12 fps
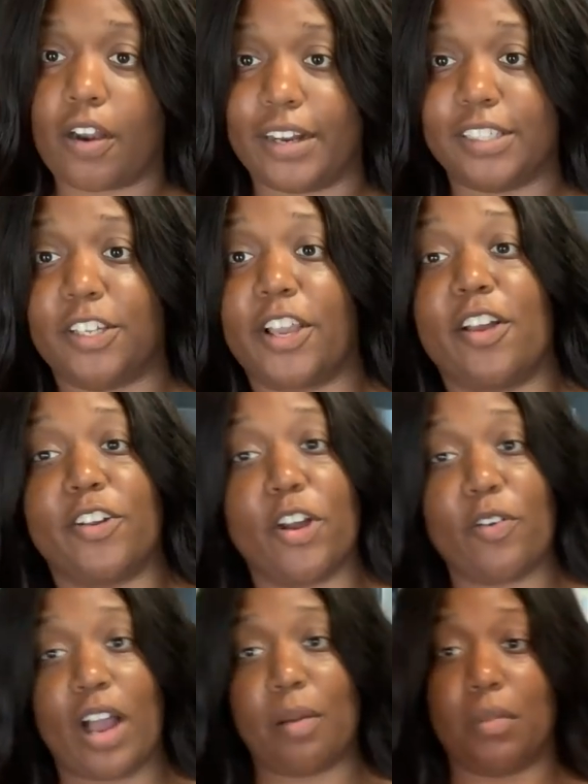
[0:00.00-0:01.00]
All right, so y'all
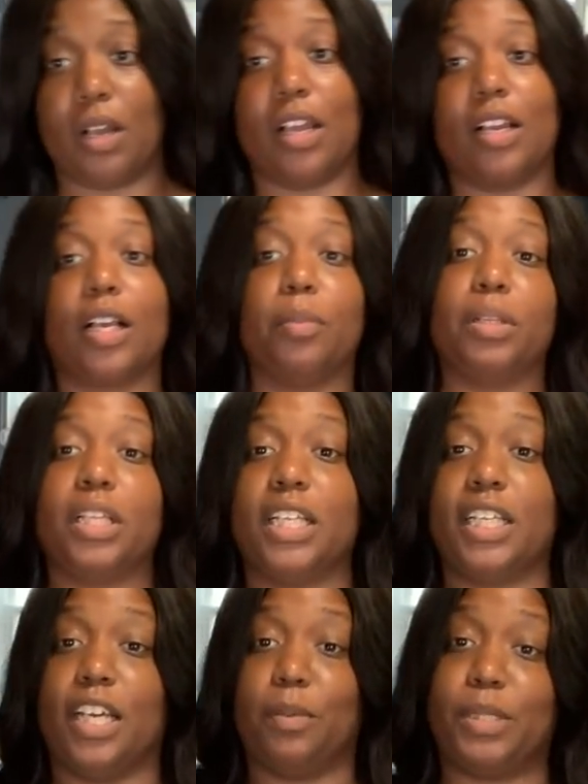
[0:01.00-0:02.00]
know I'm
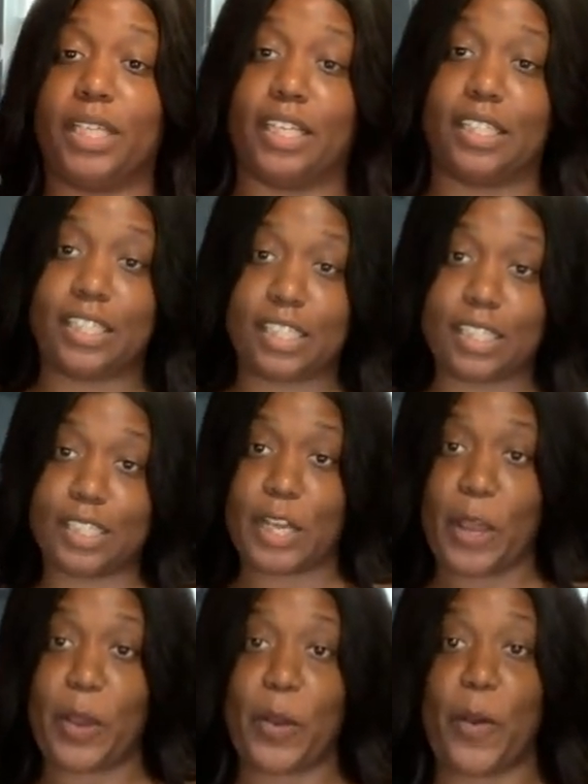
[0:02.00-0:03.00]
completely obsessed
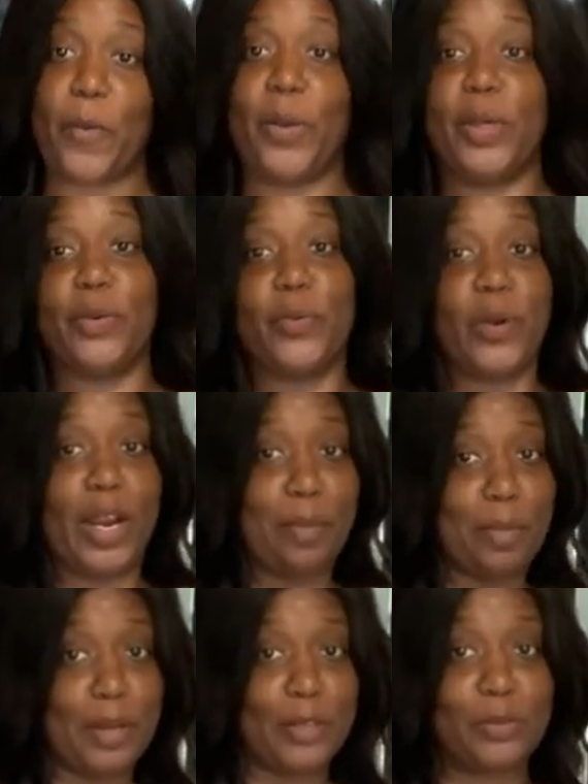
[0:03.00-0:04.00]
with
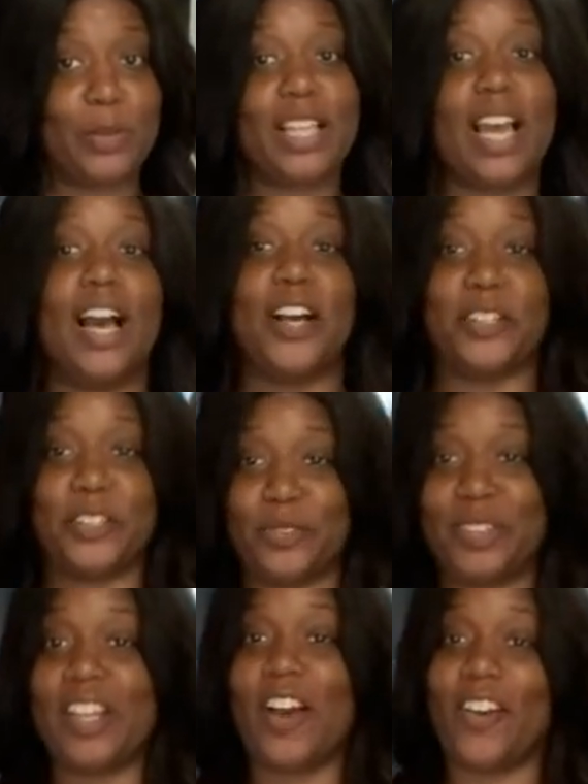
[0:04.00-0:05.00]
rainbows, with color,
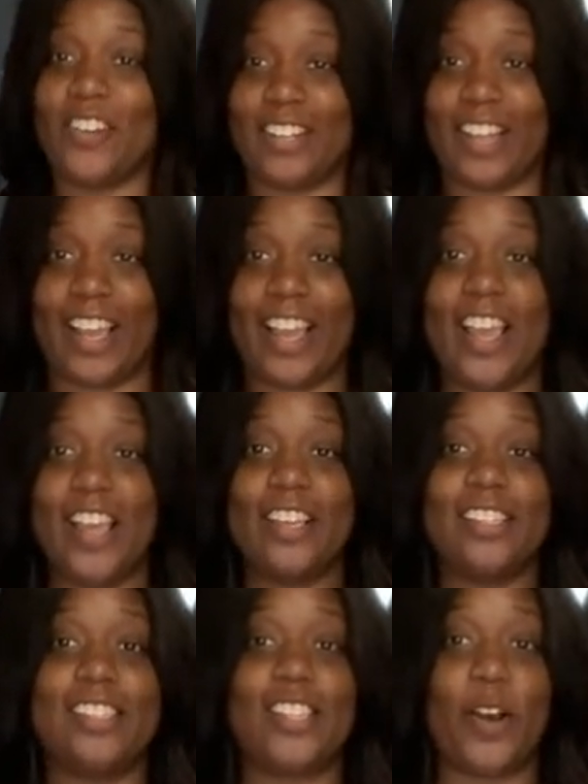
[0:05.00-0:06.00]
with all of that.
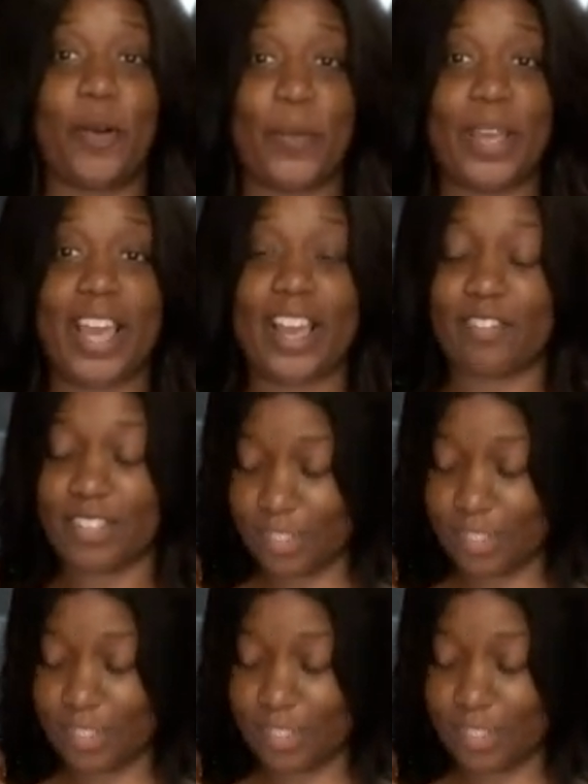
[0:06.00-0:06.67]
So we have